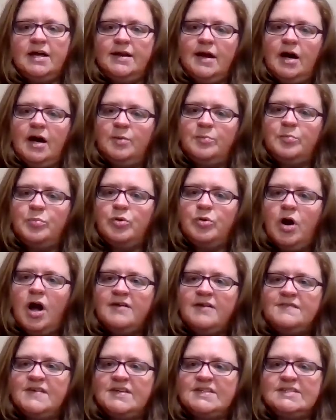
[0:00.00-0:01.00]
a
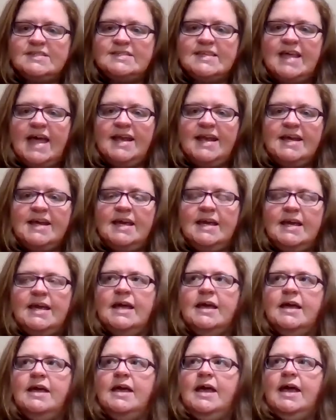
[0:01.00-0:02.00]
nonprofit
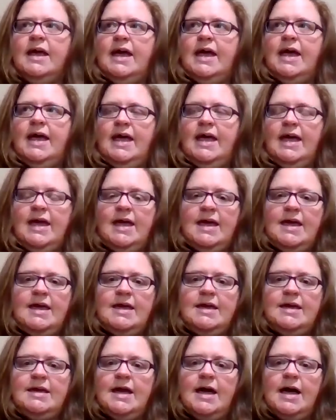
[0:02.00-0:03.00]
setting,
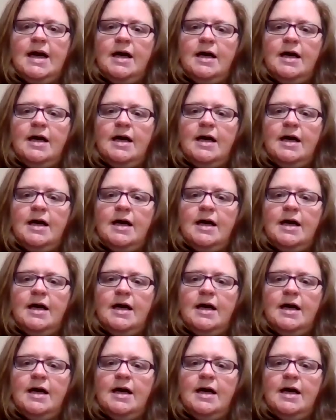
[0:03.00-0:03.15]
and